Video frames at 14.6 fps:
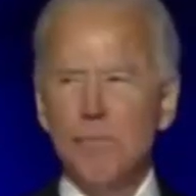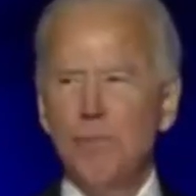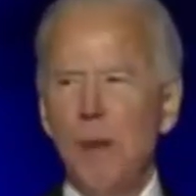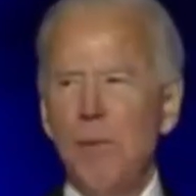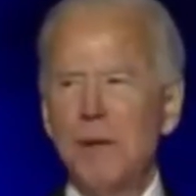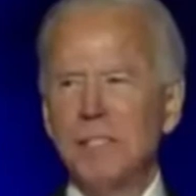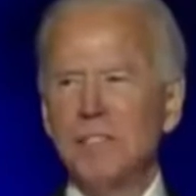and
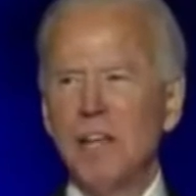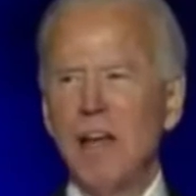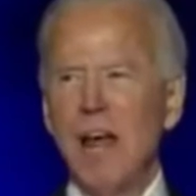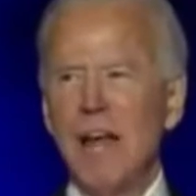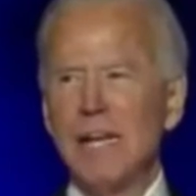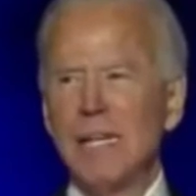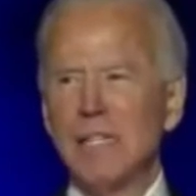Republicans
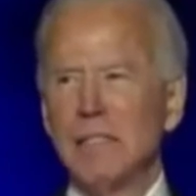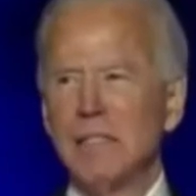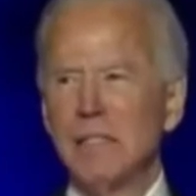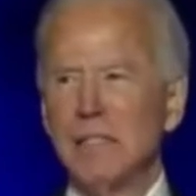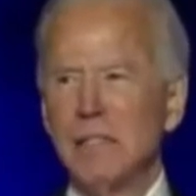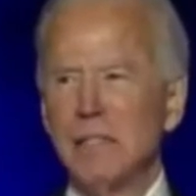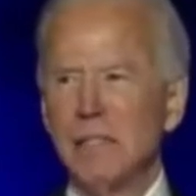alike,
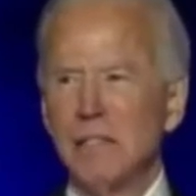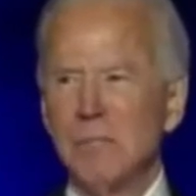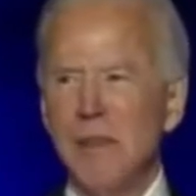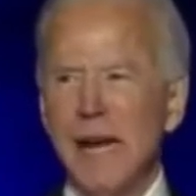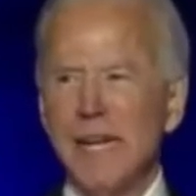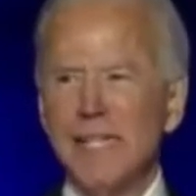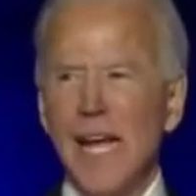
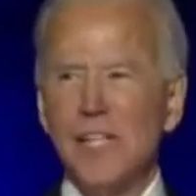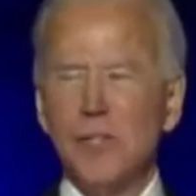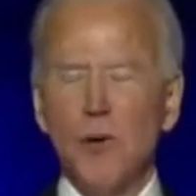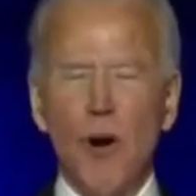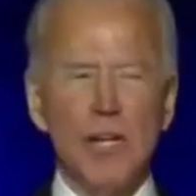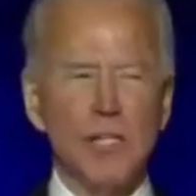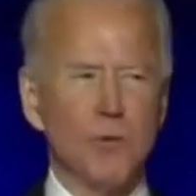to make that
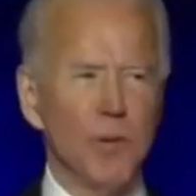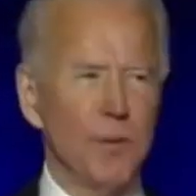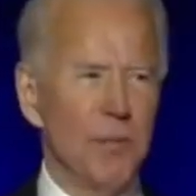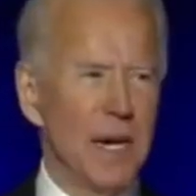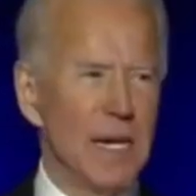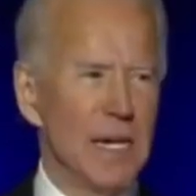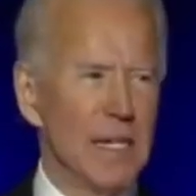choice with
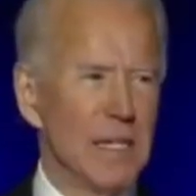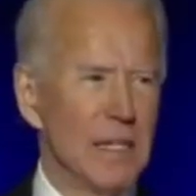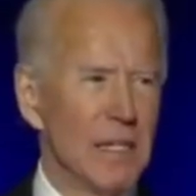me.